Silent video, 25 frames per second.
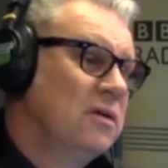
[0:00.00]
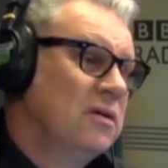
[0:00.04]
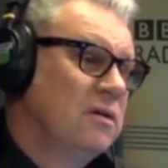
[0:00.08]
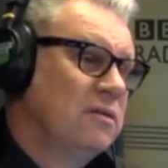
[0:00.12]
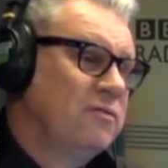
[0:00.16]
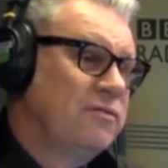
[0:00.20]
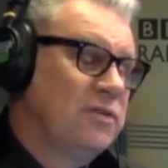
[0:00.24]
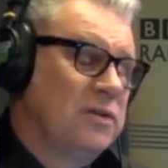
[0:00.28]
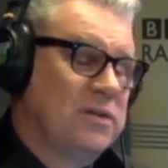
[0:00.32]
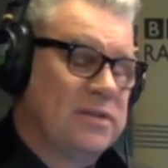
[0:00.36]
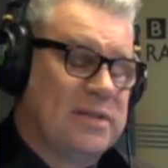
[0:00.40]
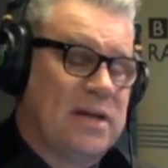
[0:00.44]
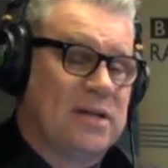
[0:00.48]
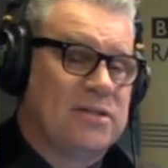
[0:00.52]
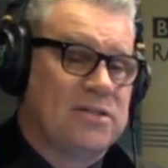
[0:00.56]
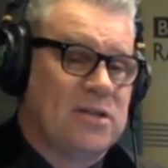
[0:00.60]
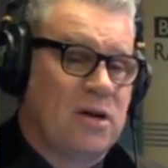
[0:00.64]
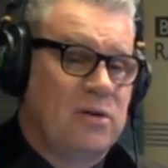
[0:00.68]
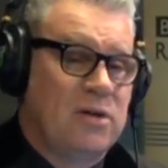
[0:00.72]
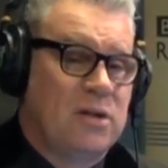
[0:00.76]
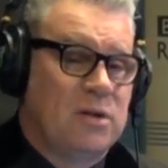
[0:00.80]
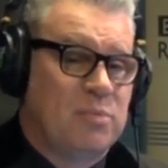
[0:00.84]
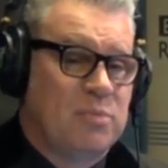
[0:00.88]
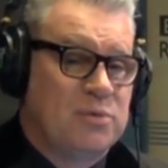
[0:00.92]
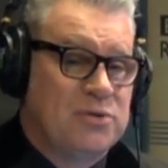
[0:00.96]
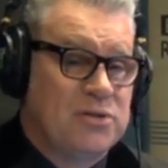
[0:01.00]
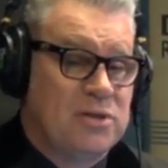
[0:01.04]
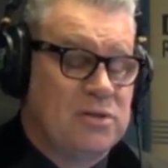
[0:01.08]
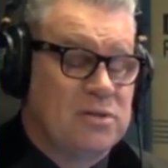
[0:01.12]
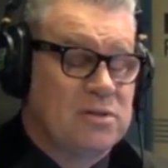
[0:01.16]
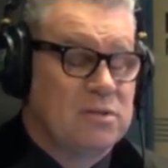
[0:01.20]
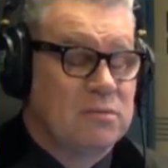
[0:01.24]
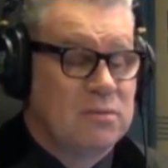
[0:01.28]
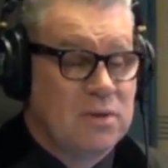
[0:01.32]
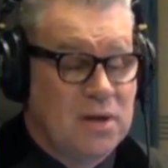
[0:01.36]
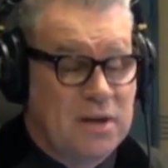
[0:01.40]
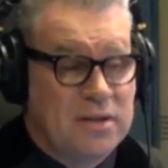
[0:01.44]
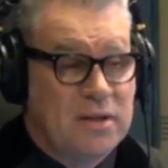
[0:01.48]
Phil D'Antoni, the
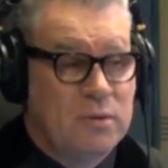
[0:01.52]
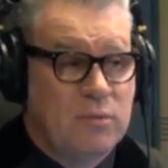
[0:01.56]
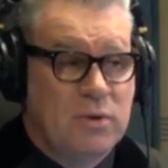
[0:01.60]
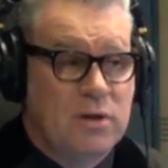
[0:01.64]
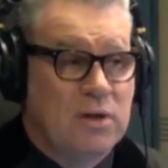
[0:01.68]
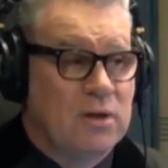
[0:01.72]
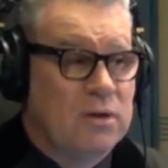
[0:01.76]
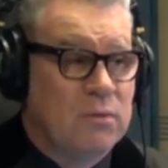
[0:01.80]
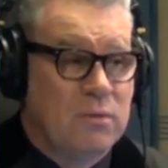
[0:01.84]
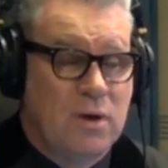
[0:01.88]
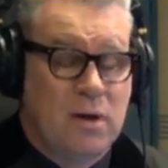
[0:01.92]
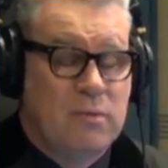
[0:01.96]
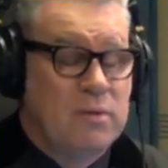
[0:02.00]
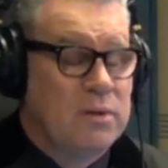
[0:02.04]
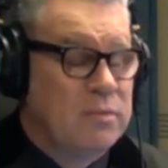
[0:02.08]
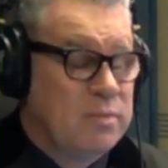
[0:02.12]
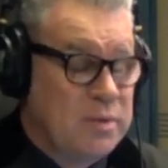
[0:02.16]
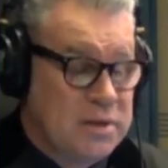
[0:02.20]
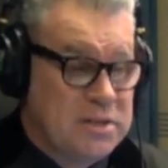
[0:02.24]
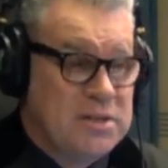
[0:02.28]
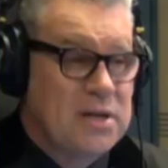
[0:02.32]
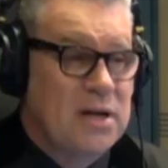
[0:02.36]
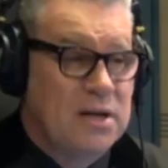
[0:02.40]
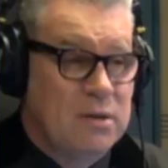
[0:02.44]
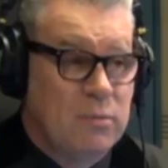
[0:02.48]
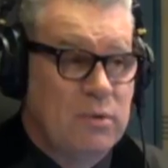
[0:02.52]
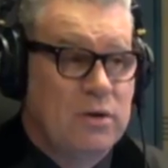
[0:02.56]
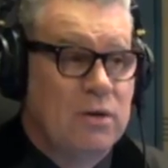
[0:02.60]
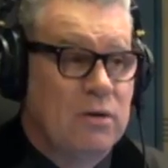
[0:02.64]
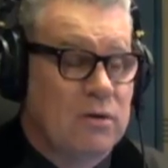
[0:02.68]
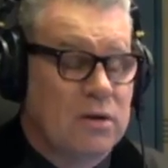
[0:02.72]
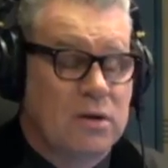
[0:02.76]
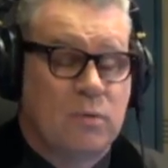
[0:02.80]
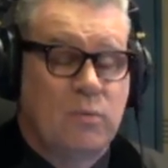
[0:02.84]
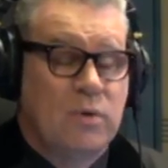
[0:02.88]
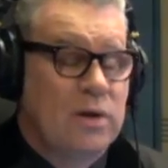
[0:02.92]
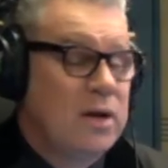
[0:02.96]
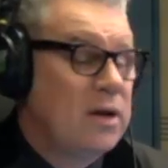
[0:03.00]
producer, "Well, I think we got away with it. But I tell you, we're not
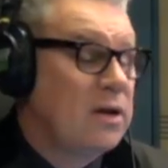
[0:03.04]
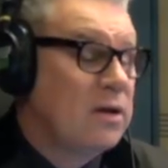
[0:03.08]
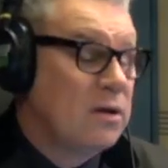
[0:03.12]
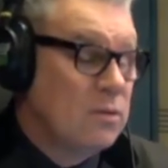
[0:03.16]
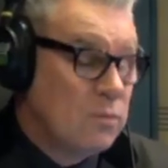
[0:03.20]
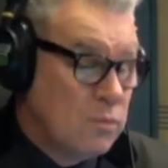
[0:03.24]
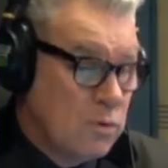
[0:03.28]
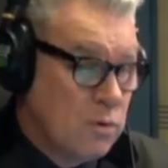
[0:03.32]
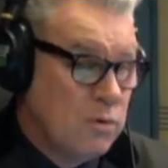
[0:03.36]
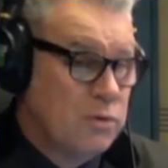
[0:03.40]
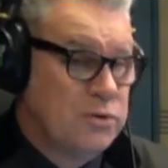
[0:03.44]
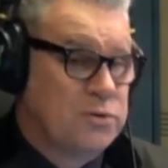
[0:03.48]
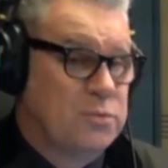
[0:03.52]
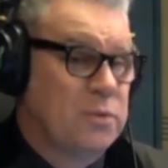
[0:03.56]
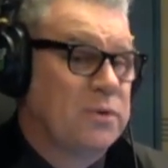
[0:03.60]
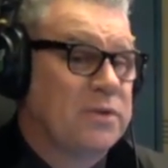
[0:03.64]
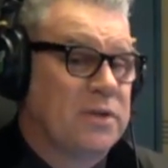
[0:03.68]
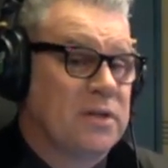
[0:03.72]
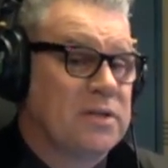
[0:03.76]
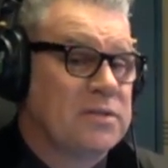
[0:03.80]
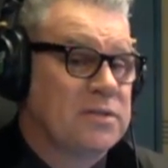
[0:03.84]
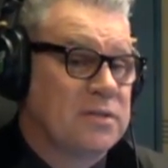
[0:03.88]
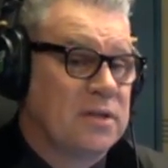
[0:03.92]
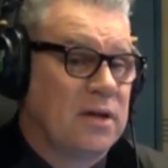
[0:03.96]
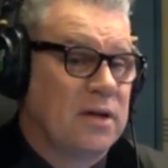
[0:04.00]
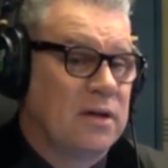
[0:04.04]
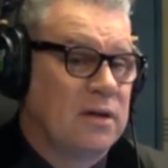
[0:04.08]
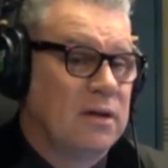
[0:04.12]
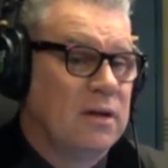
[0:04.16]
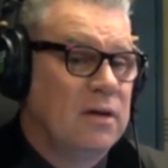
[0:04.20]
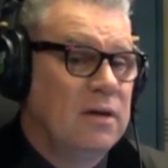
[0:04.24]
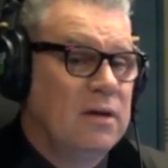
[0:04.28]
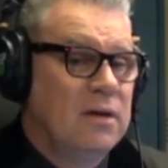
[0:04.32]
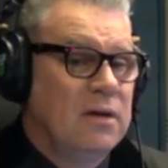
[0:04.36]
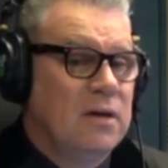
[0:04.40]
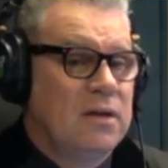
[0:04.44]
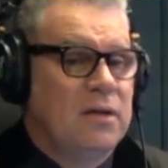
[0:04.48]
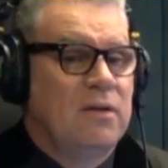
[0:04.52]
going to win any awards with this thing."
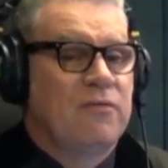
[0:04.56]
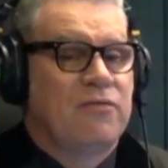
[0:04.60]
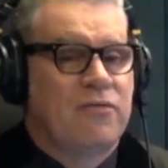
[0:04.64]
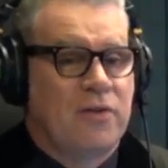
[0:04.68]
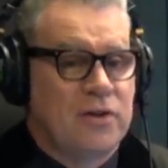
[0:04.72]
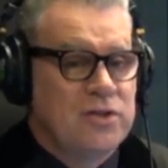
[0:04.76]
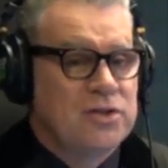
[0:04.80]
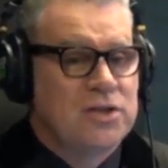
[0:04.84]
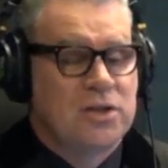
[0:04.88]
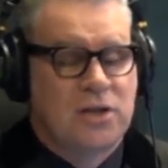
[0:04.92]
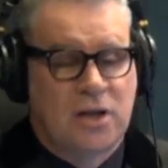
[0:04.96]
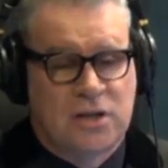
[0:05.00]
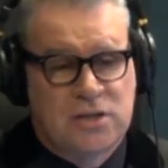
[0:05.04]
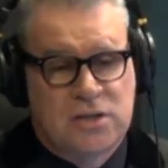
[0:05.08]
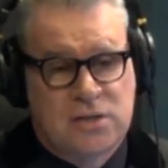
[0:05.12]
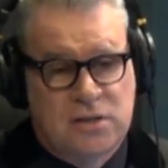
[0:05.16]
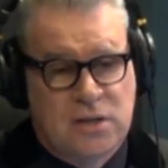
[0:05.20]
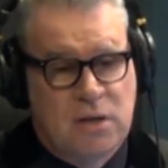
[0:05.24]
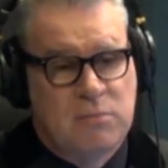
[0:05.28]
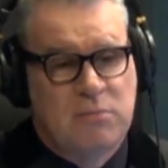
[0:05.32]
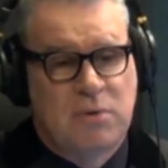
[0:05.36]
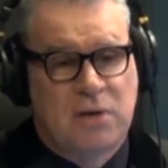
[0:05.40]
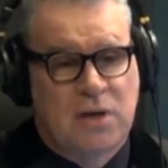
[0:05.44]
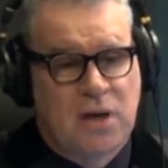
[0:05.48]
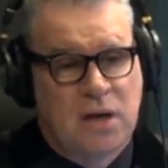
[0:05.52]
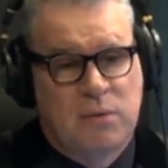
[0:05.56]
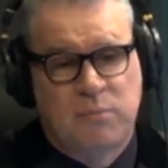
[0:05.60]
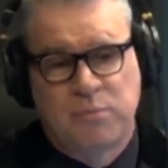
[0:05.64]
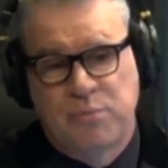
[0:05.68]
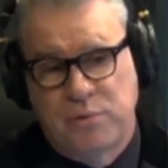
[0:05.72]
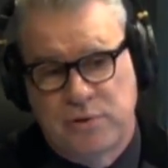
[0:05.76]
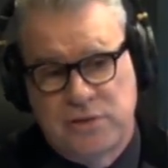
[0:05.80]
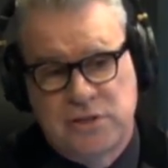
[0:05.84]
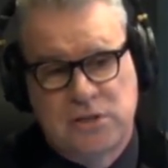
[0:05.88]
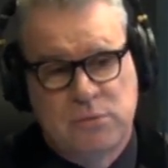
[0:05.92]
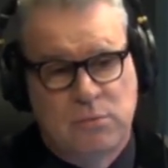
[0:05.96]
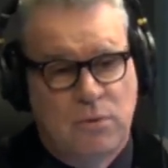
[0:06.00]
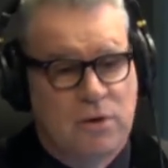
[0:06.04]
And then French Connection then became
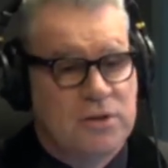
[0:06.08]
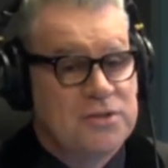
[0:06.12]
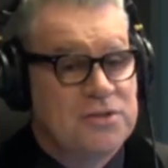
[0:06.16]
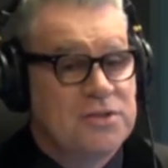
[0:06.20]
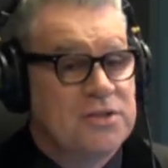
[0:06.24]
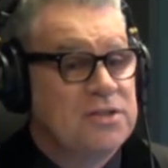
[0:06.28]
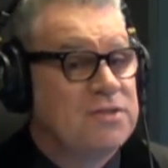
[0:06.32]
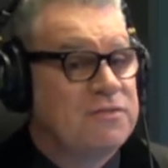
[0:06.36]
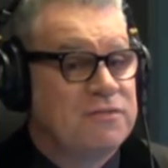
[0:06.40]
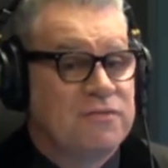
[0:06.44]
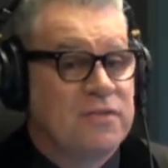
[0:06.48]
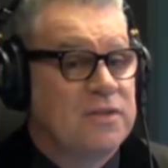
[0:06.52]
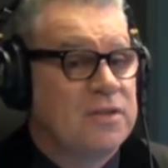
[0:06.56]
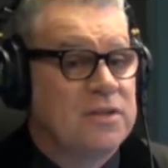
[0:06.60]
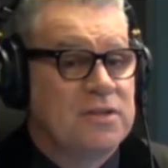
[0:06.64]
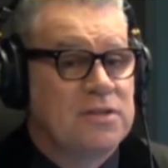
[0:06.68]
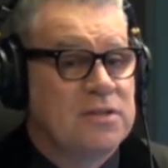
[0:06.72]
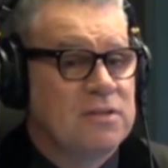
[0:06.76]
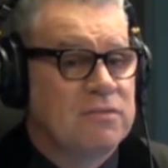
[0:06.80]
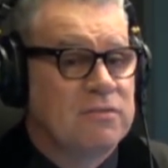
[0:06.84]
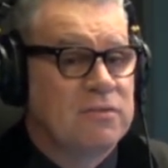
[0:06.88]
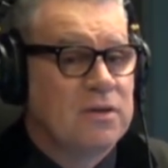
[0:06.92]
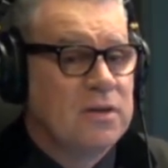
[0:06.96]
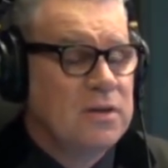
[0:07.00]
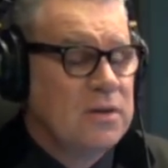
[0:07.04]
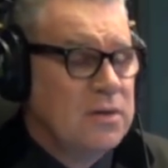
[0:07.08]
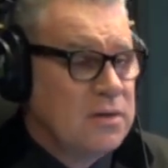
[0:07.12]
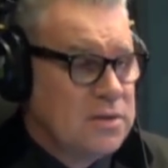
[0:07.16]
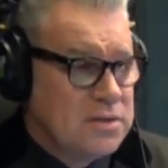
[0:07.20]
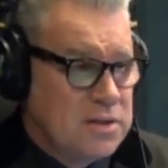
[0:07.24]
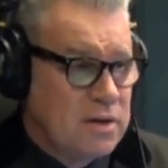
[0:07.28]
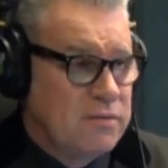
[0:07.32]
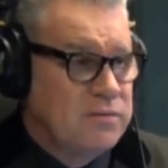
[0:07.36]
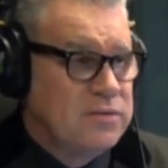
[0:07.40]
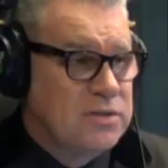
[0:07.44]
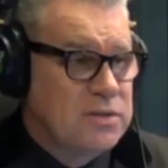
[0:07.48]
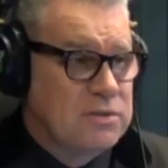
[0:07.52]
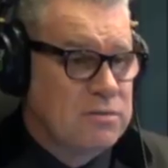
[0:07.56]
pretty much the definitive
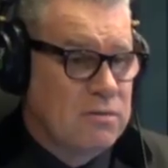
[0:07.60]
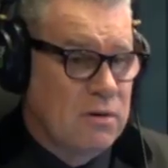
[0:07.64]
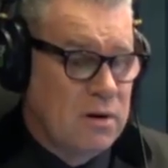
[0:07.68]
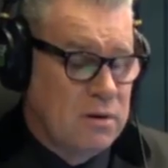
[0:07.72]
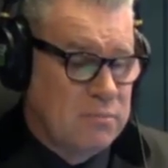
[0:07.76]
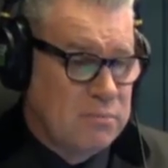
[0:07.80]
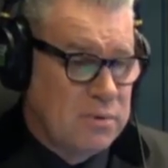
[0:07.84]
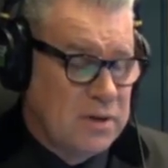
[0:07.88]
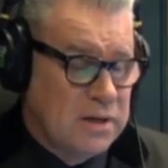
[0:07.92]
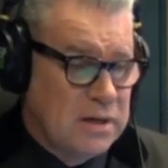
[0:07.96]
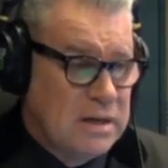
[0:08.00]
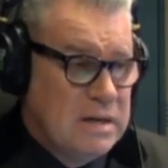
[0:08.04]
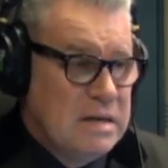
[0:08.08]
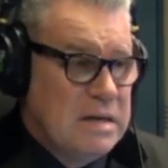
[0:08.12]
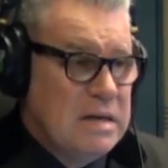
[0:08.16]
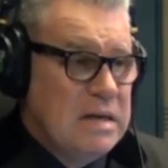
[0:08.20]
70s crime pic.